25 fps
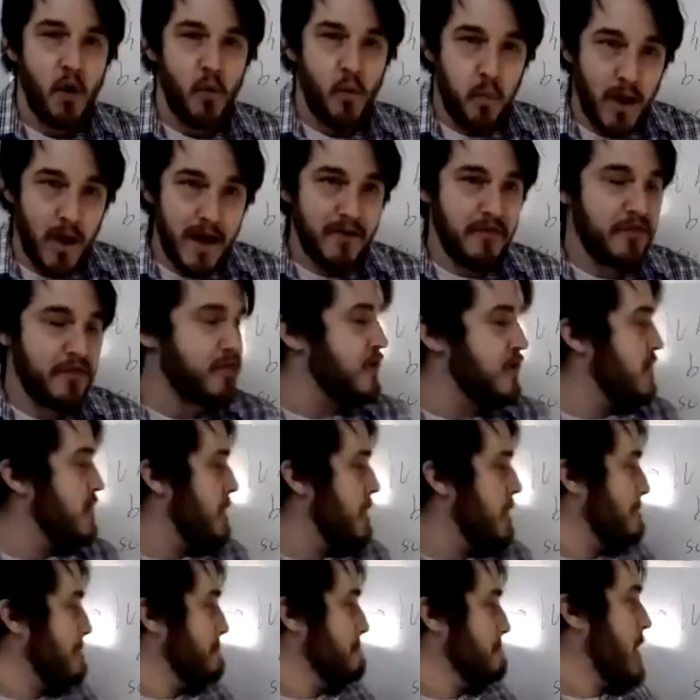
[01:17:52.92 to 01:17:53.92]
with
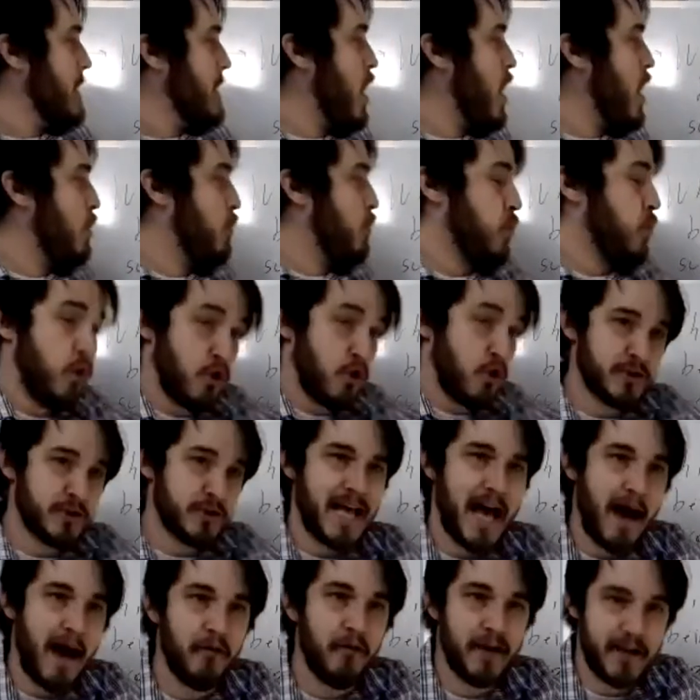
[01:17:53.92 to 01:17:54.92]
a worse
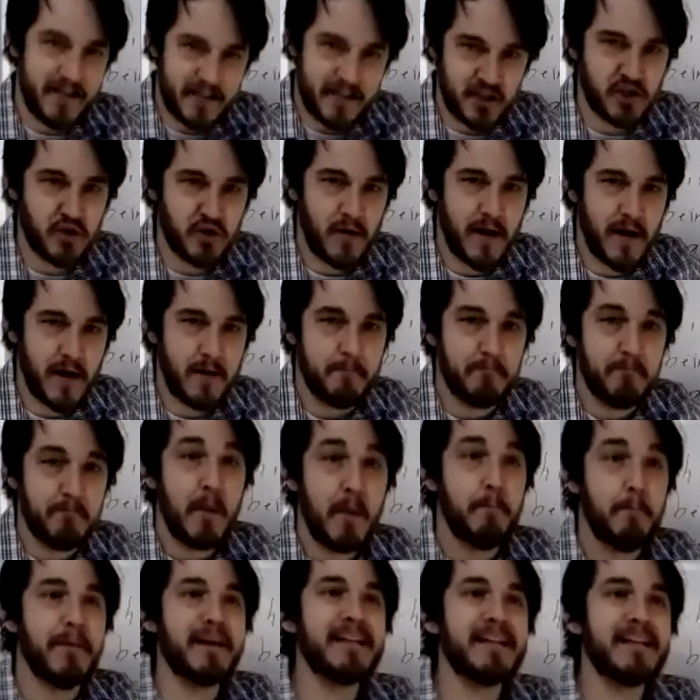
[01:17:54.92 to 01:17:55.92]
health history,
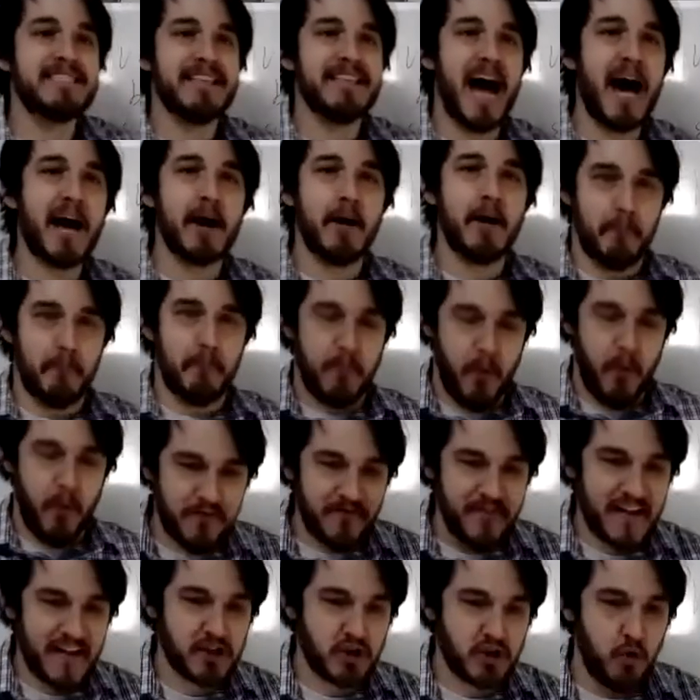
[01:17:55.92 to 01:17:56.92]
but it's not a
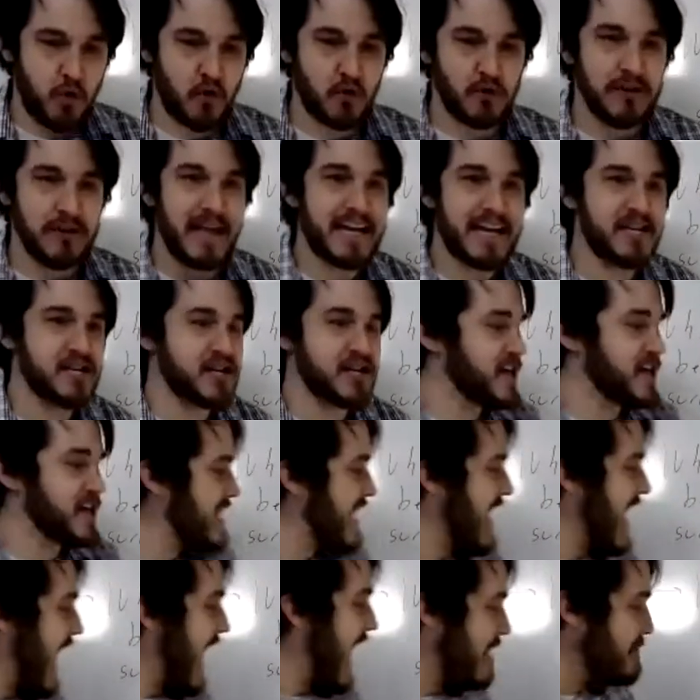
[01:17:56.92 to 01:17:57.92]
perfect correlation.
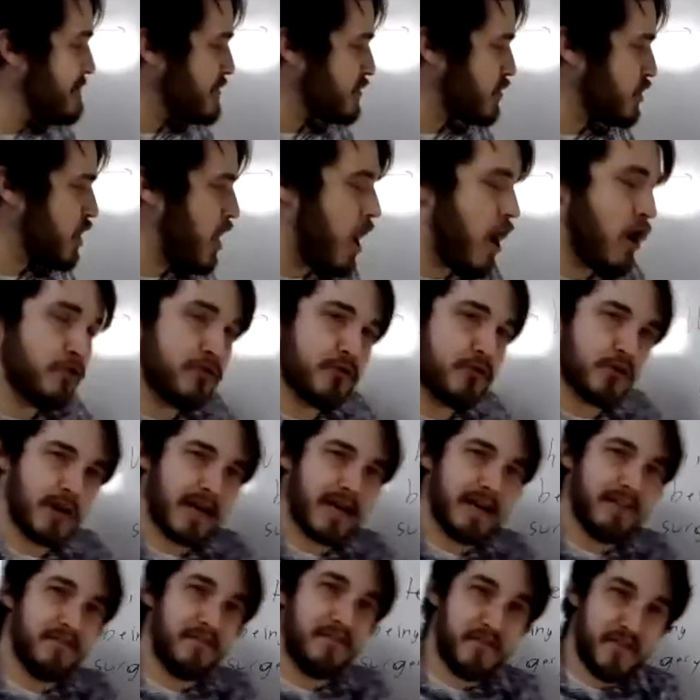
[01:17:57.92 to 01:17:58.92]
And there are other
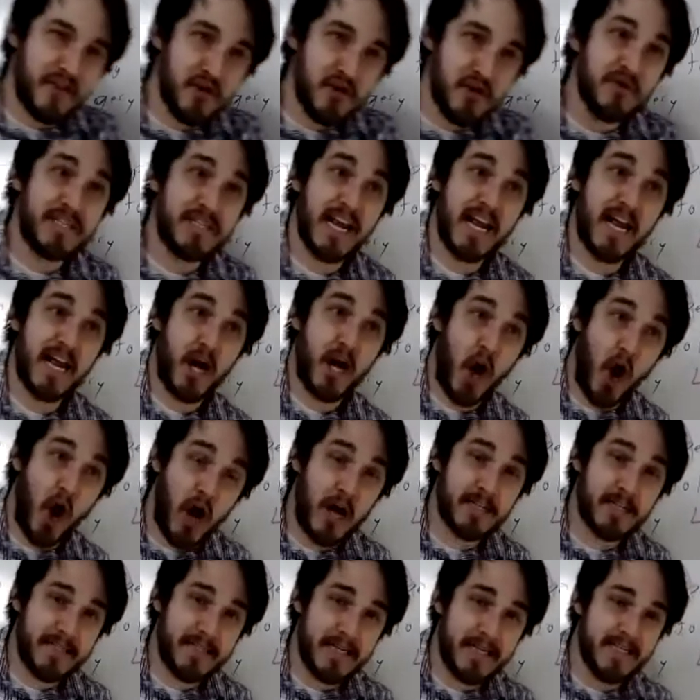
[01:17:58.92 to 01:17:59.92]
confusing
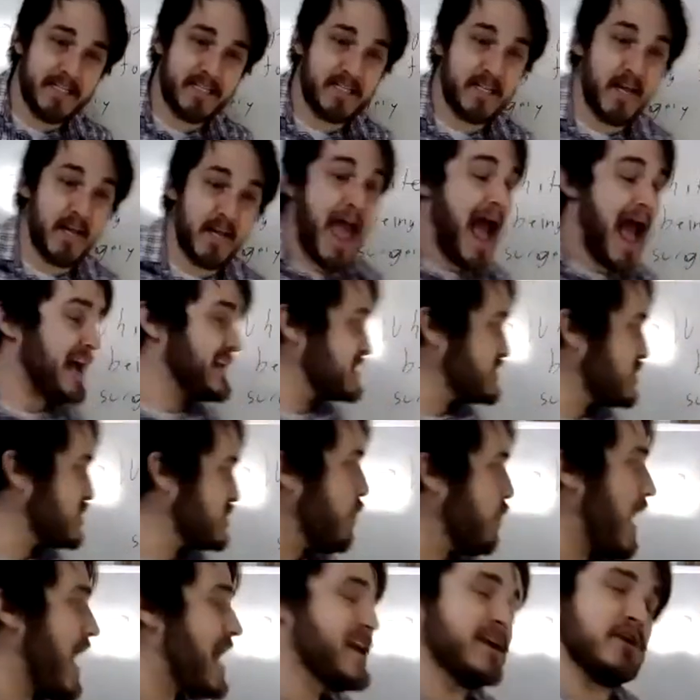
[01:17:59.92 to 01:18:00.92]
causes as to
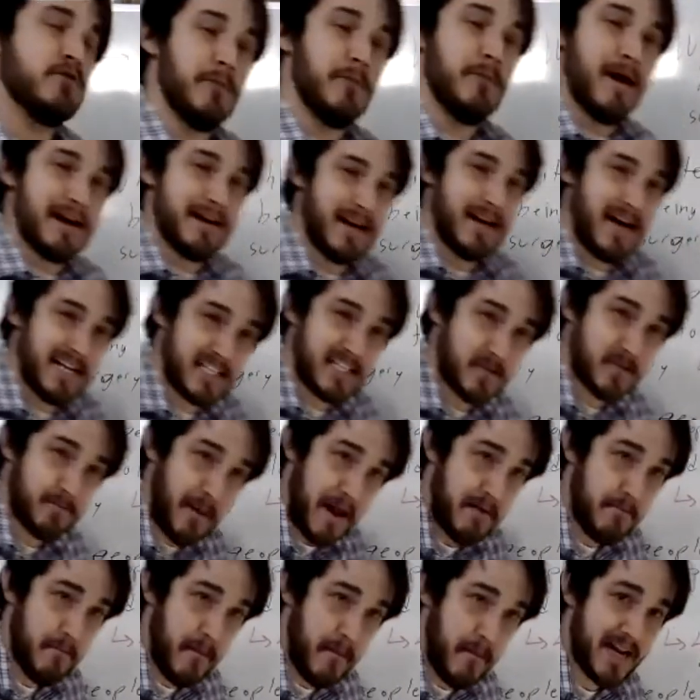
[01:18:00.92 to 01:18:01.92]
why you might not
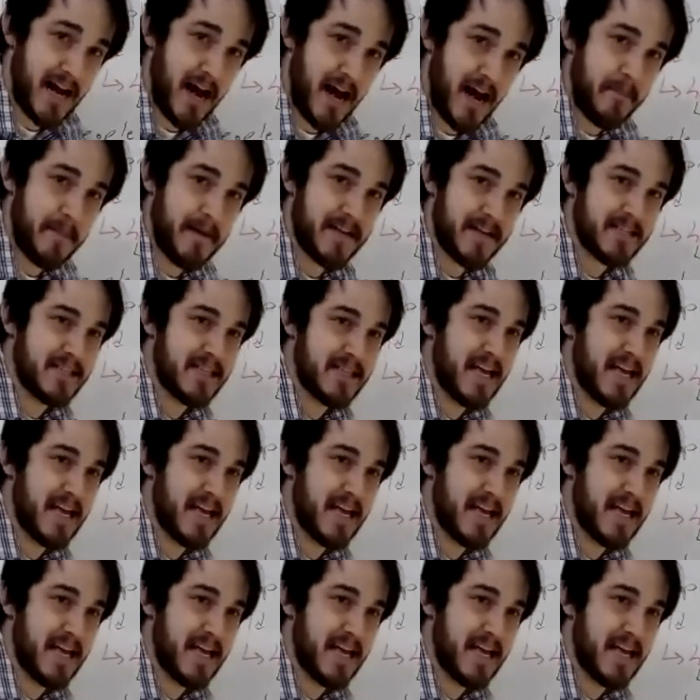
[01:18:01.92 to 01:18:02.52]
spend money on these